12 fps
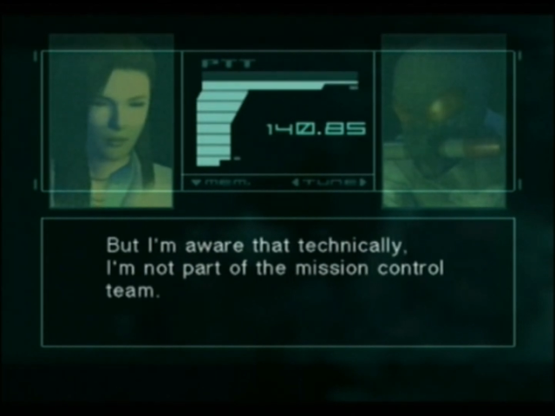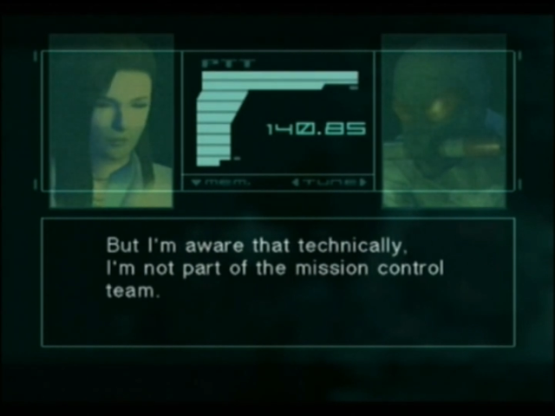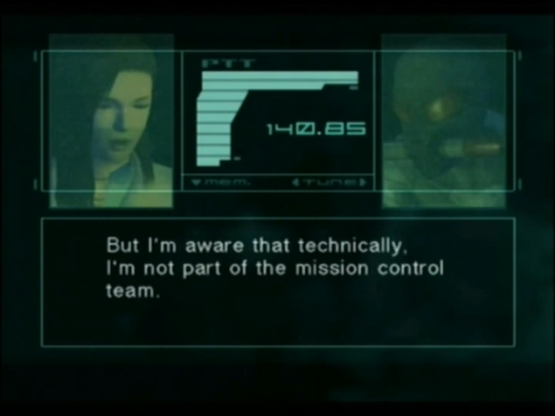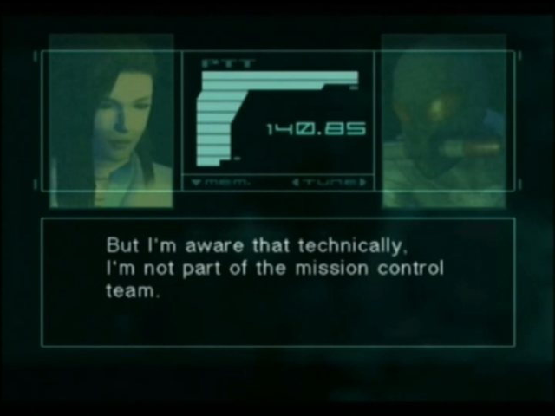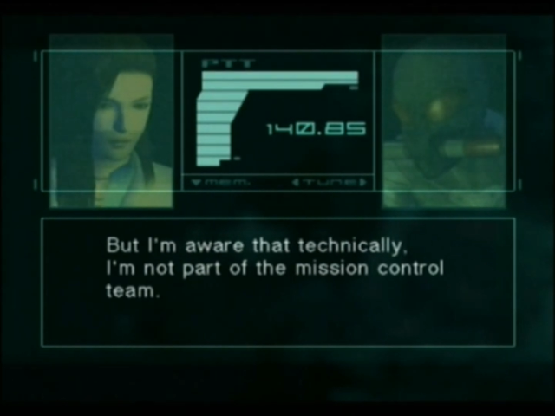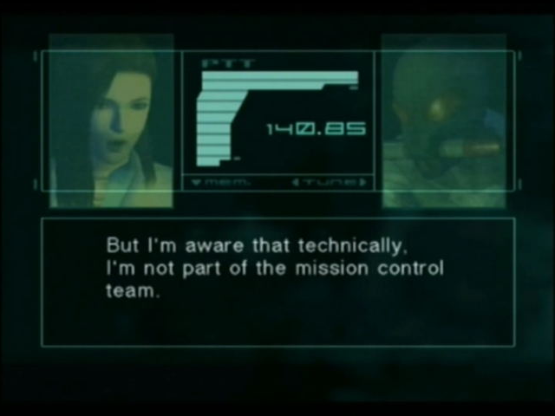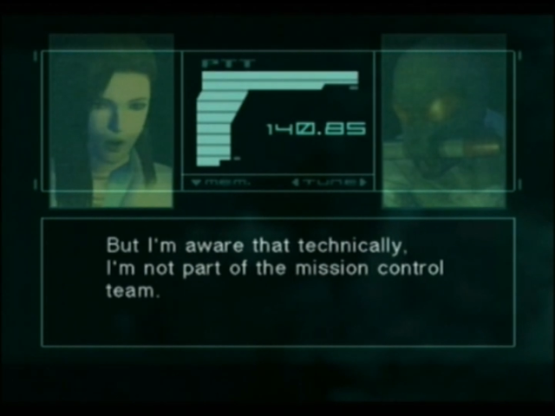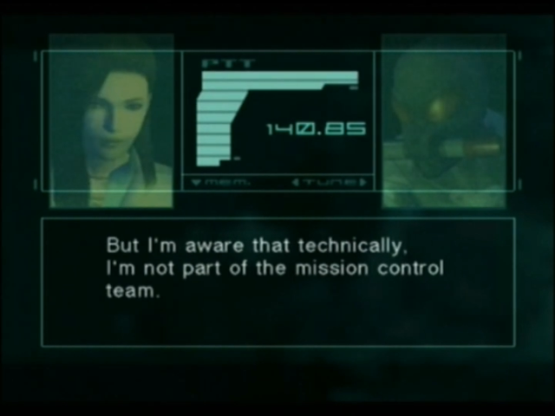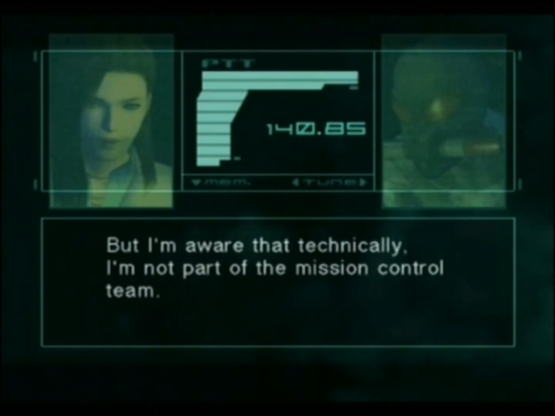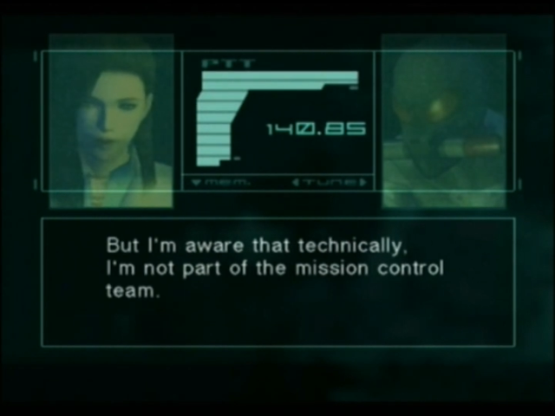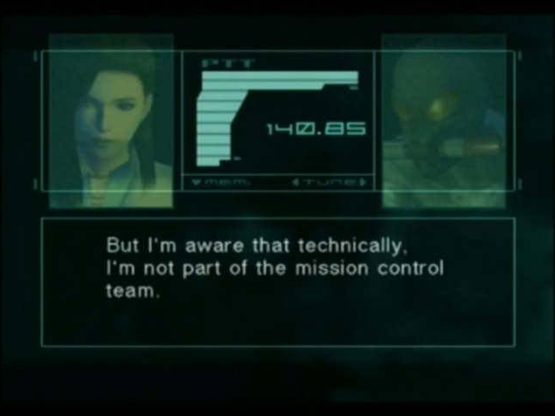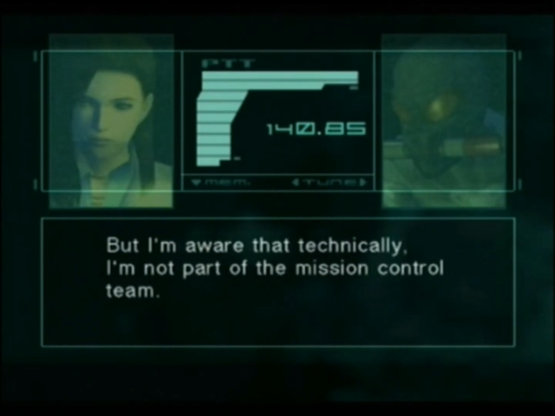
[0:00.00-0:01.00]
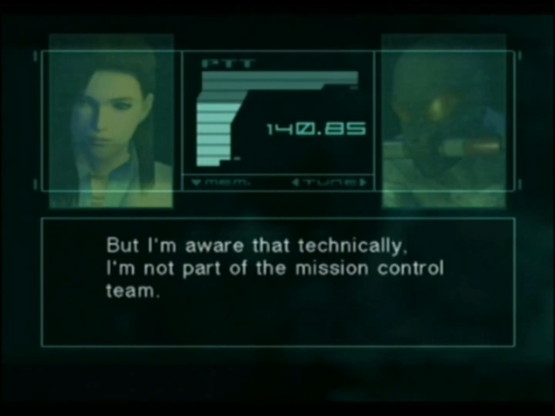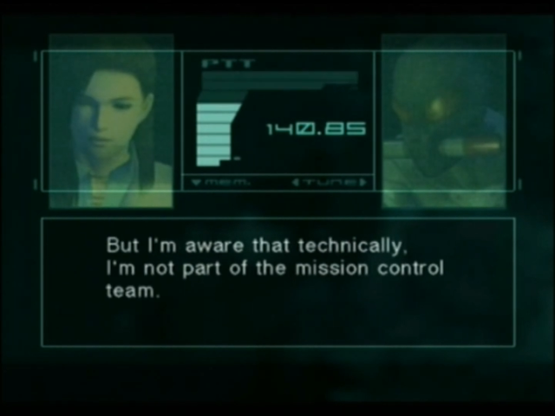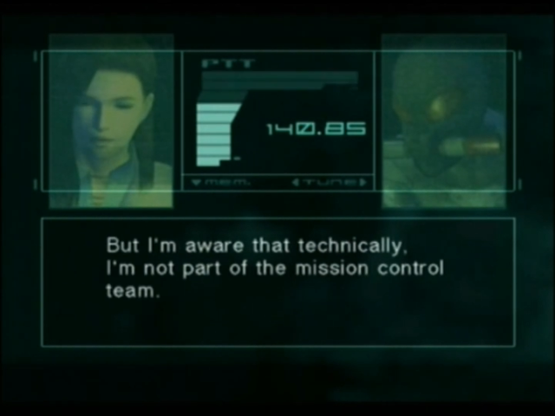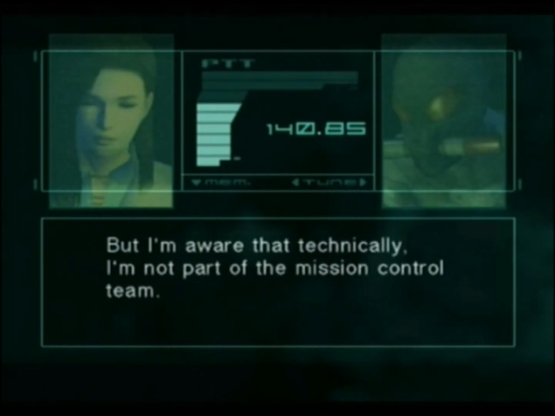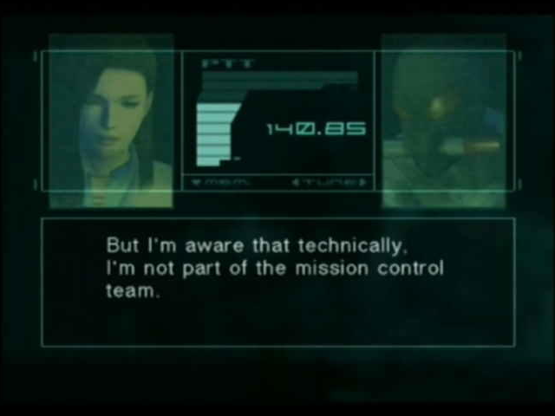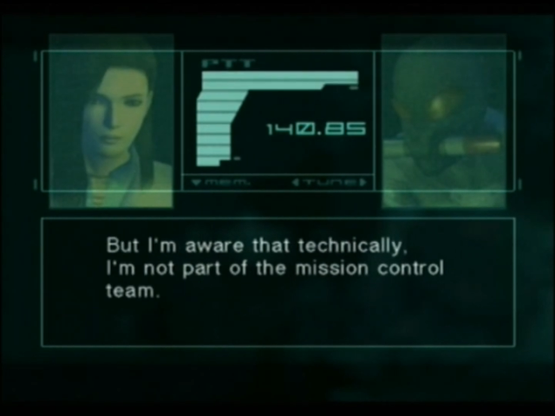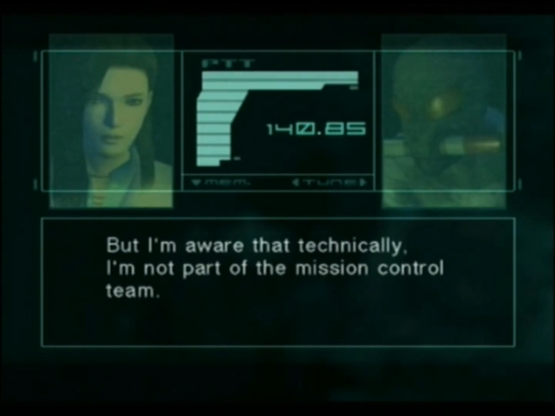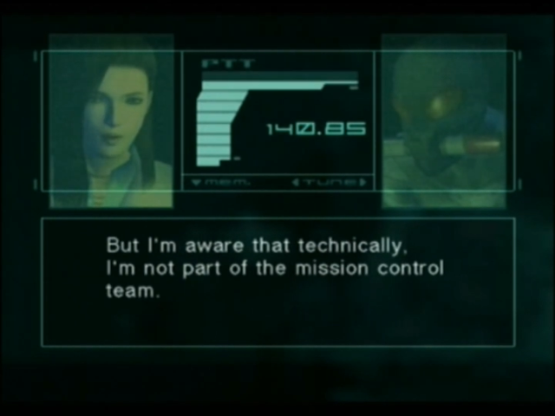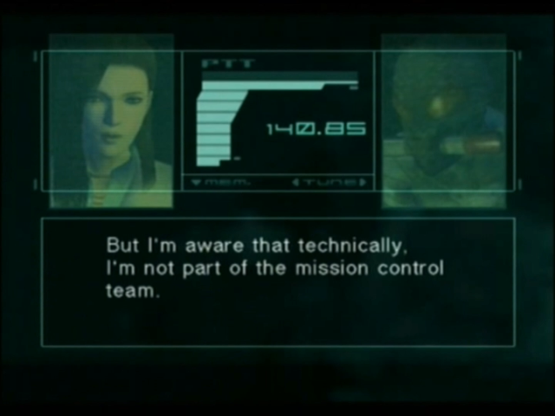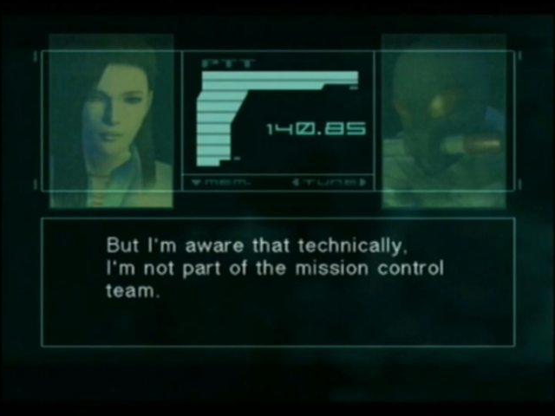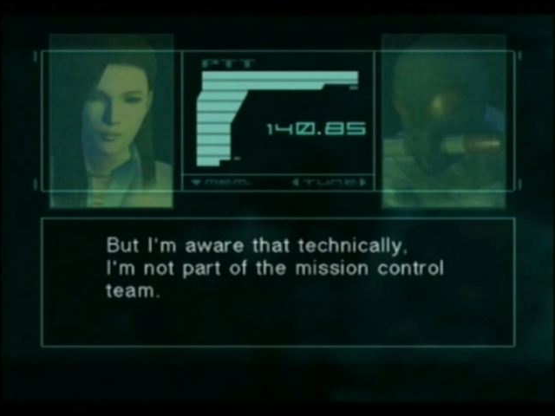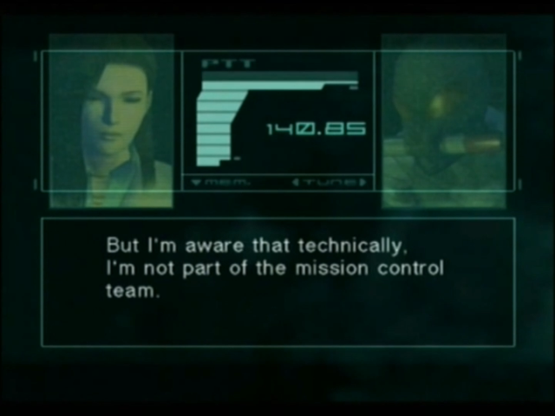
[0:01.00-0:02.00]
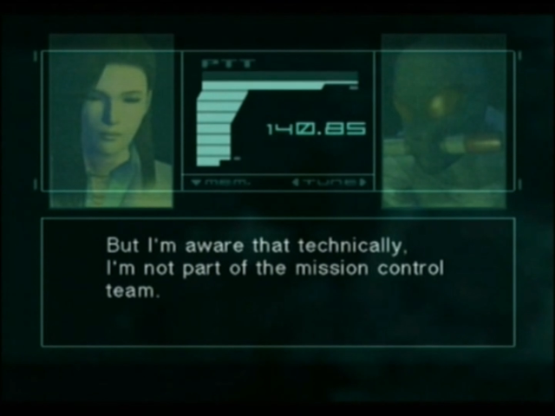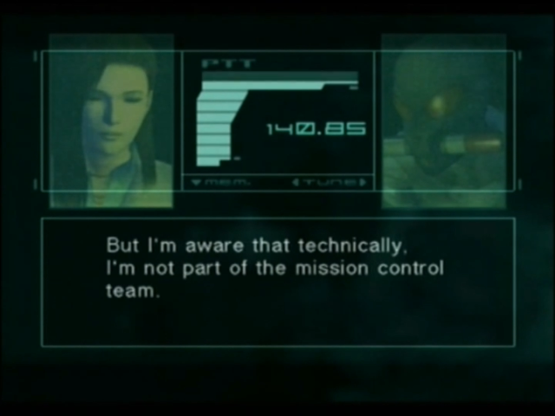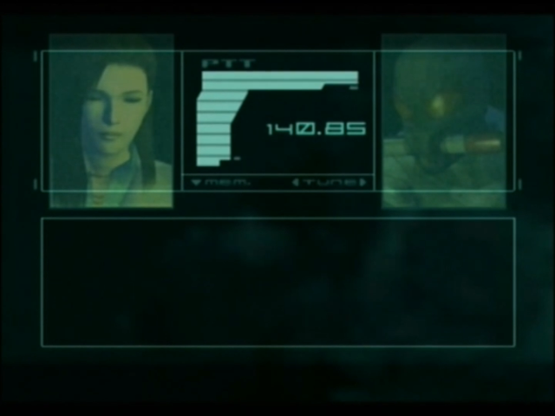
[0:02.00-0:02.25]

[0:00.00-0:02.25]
I'm not part of the mission control team.